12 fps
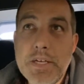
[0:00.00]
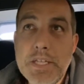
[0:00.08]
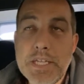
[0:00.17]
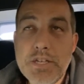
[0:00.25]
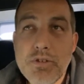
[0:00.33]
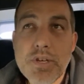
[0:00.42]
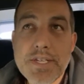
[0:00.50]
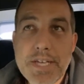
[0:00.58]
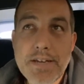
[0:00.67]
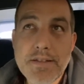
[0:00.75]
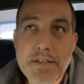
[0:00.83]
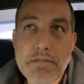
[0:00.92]
then you could
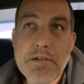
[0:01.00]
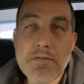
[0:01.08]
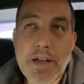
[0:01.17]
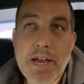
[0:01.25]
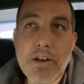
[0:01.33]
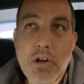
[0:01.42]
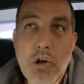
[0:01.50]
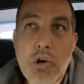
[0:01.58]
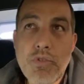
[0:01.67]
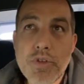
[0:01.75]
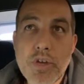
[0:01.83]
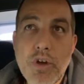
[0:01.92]
technically rewrite
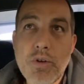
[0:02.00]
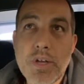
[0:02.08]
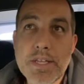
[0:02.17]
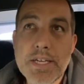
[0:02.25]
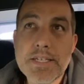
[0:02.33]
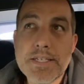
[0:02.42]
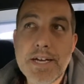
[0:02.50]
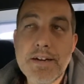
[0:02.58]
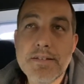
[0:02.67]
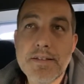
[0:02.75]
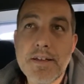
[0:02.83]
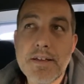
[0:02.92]
all the code on the
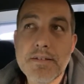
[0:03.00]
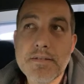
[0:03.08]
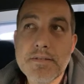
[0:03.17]
entire thing.